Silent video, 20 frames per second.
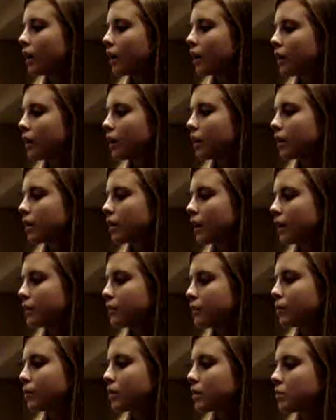and I
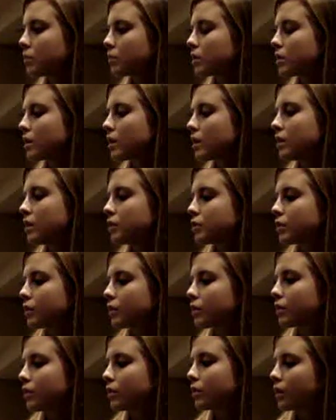do this with each
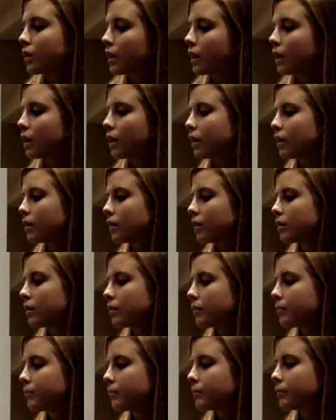girl, and
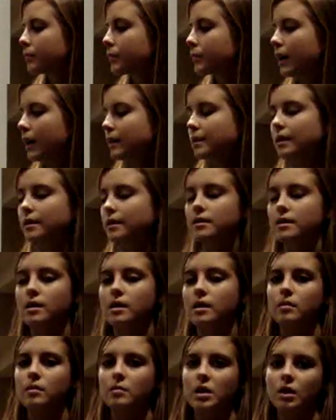I
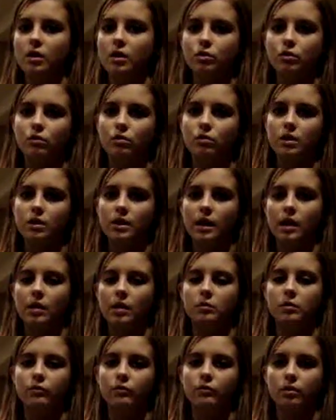tested them each 3
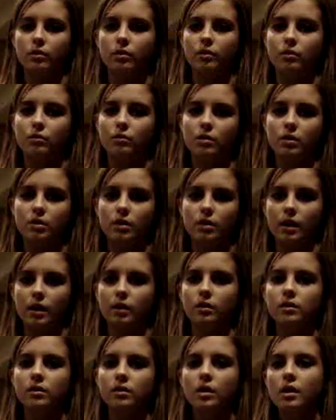times for 3
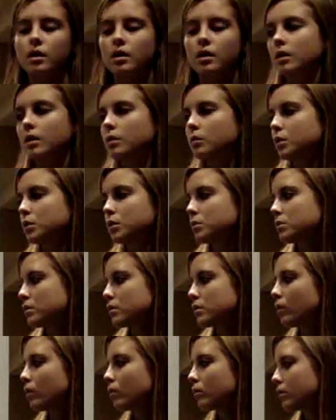trials, which was
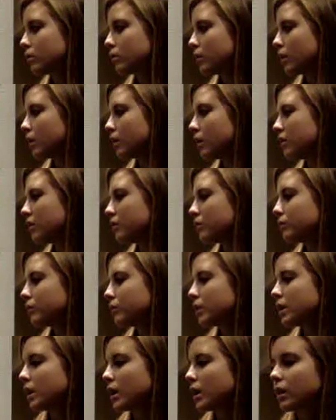a total of,
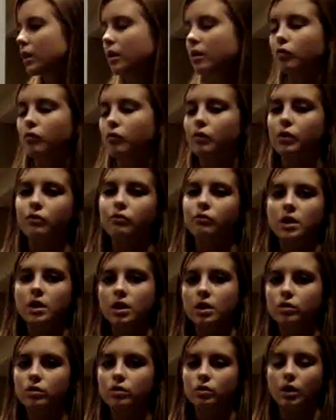I think,
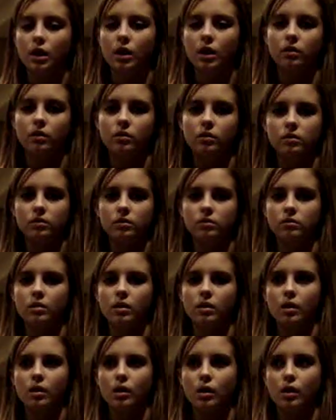15 trials
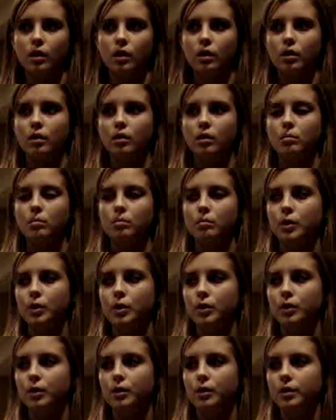
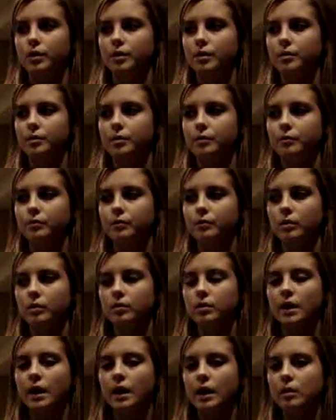per
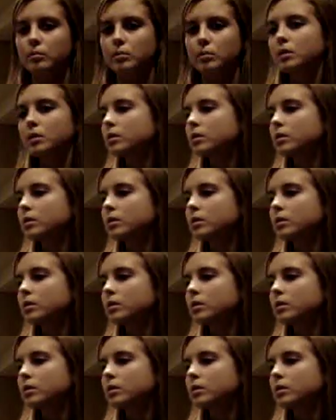food type.